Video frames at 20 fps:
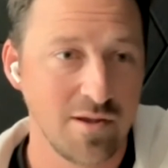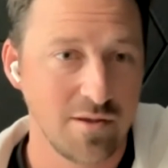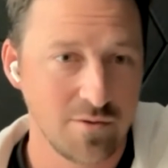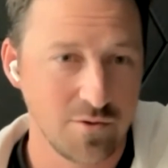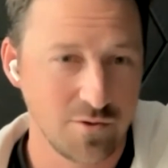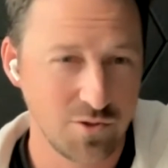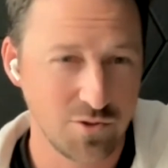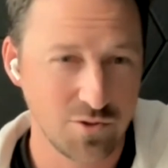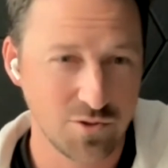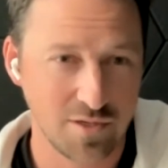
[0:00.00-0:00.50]

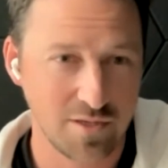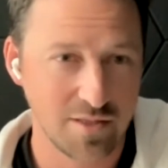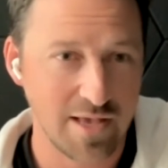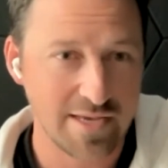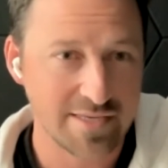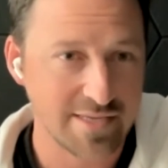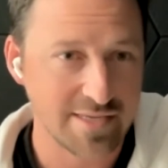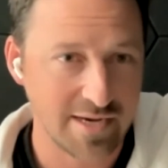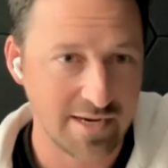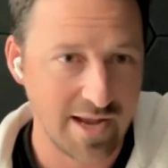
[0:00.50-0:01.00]
Those usually
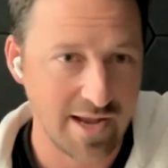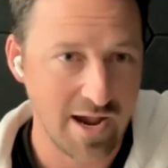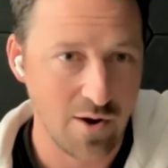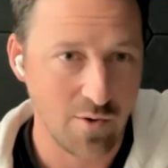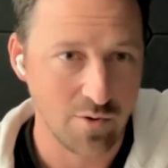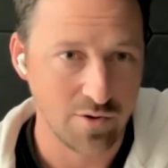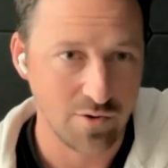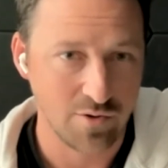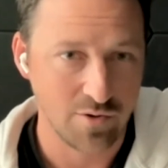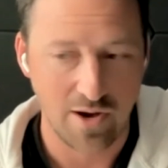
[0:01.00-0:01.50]
last like an
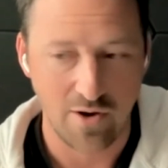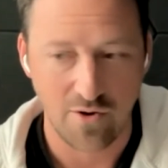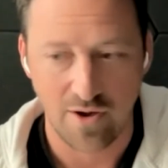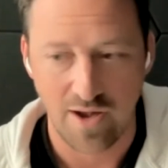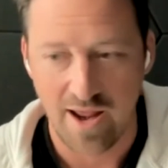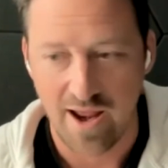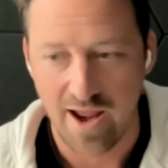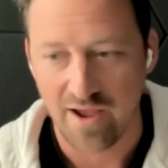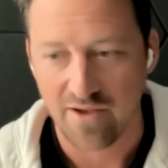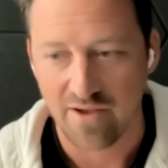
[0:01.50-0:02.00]
hour to an hour and
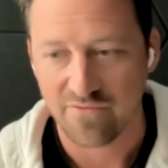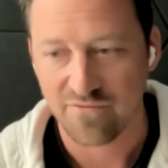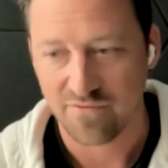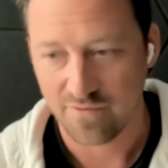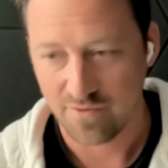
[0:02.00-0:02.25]
a half.